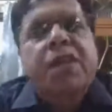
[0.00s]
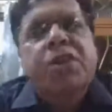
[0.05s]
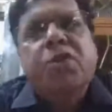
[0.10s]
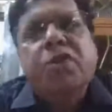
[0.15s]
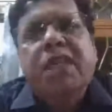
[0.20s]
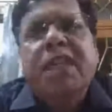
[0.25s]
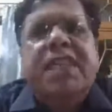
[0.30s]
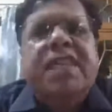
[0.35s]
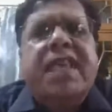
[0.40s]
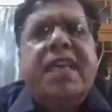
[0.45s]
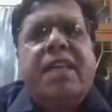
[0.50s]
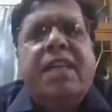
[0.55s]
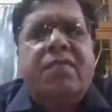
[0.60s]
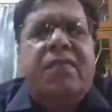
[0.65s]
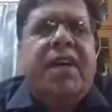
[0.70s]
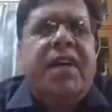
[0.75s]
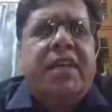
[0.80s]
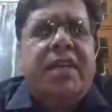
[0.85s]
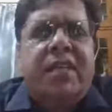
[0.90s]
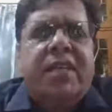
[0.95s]
So these are the
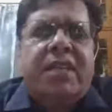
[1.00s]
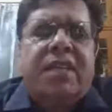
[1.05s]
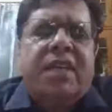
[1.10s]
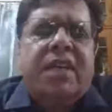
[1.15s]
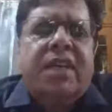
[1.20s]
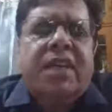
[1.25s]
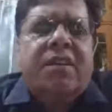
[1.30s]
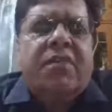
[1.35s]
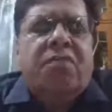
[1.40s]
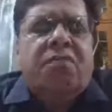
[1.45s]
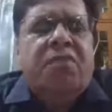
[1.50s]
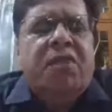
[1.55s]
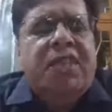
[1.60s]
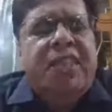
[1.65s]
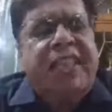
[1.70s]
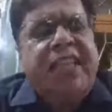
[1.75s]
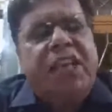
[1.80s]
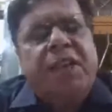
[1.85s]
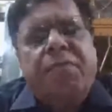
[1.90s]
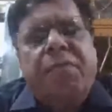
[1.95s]
factors
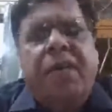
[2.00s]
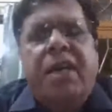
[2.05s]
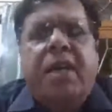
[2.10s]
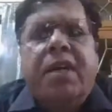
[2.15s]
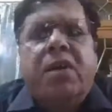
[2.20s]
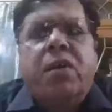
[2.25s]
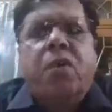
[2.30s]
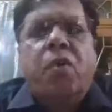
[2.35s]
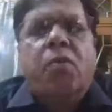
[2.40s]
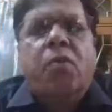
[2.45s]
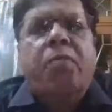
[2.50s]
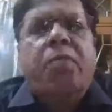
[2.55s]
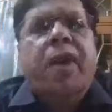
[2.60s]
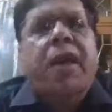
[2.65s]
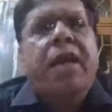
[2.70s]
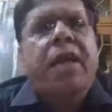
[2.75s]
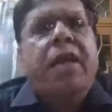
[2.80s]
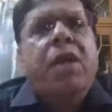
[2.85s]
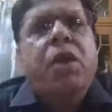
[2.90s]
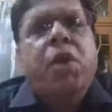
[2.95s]
which can be controlled
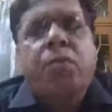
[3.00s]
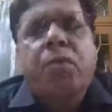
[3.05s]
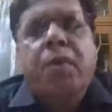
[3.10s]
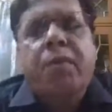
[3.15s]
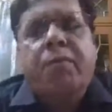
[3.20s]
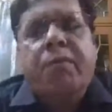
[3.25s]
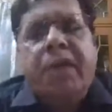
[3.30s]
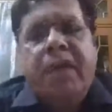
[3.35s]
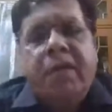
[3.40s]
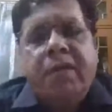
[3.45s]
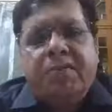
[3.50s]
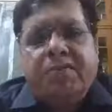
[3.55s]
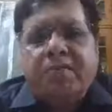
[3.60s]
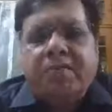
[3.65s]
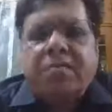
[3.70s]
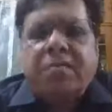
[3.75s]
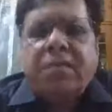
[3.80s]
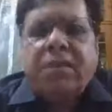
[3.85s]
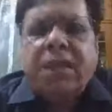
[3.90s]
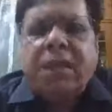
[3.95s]
by human being.
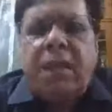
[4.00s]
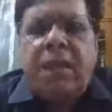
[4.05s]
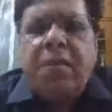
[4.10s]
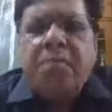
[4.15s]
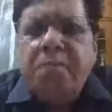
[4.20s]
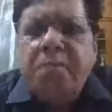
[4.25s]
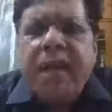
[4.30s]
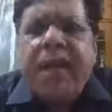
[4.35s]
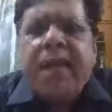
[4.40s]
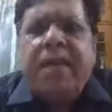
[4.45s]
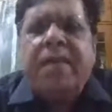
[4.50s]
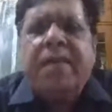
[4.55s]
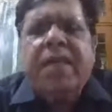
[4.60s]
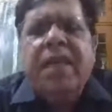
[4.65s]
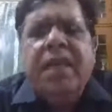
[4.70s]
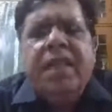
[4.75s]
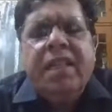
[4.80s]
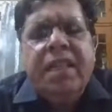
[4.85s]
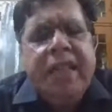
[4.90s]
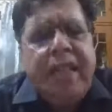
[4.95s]
But
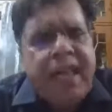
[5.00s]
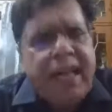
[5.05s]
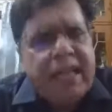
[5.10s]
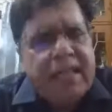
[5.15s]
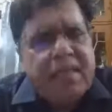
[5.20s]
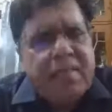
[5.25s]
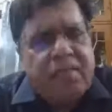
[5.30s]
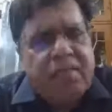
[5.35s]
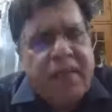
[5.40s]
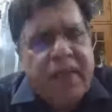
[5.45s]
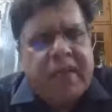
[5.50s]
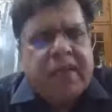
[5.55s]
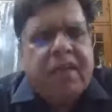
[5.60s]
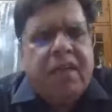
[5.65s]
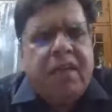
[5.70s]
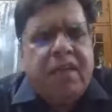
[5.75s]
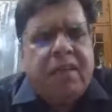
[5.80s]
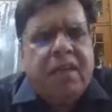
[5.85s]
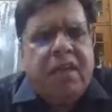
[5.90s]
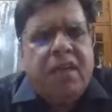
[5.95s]
there are some
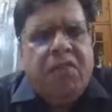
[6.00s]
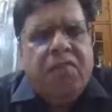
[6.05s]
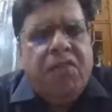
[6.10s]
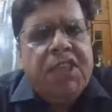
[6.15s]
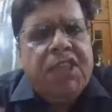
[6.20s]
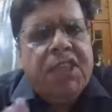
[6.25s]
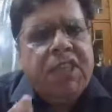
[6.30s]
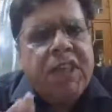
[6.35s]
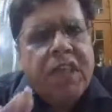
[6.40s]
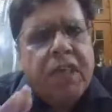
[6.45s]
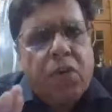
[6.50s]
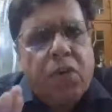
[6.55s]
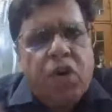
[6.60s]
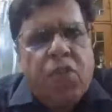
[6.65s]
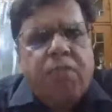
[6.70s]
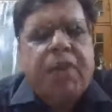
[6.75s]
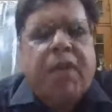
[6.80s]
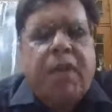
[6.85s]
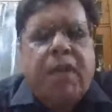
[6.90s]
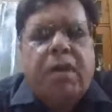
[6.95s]
factors which
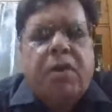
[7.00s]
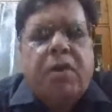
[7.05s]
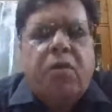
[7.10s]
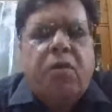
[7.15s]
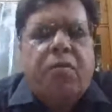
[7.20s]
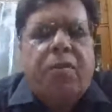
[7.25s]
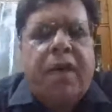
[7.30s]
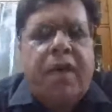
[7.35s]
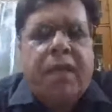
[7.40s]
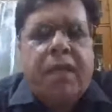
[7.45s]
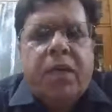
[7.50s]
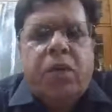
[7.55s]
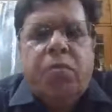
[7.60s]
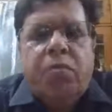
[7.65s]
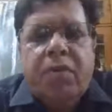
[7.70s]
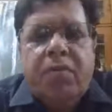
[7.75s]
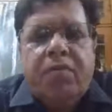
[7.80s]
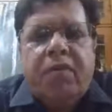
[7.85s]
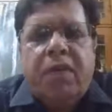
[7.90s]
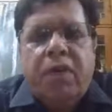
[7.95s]
cannot be controlled by the
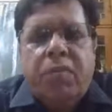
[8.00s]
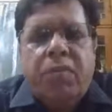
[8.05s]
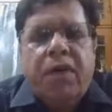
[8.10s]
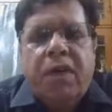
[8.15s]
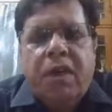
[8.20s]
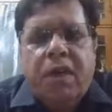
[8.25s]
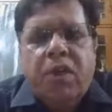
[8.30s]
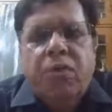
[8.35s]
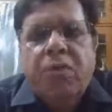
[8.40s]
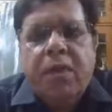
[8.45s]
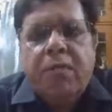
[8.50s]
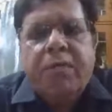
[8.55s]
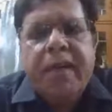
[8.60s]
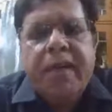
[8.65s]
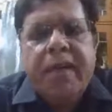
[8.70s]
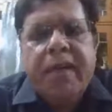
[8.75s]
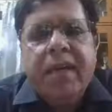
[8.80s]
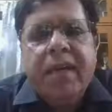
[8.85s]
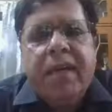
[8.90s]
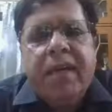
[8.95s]
human
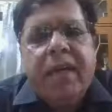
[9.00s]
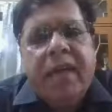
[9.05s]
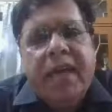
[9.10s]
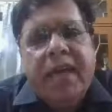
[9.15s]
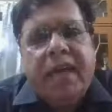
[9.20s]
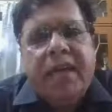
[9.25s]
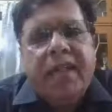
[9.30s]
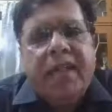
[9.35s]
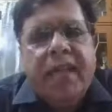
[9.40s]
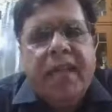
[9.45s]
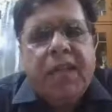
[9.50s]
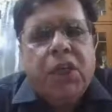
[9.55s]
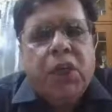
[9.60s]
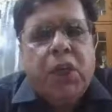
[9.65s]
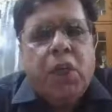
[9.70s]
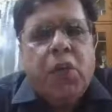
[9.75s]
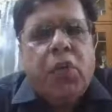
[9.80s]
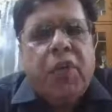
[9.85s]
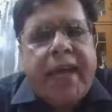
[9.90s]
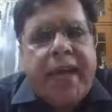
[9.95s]
being, and they
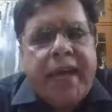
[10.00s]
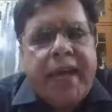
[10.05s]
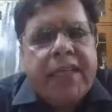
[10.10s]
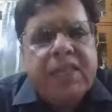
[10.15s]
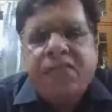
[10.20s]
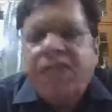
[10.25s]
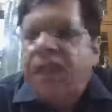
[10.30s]
include age.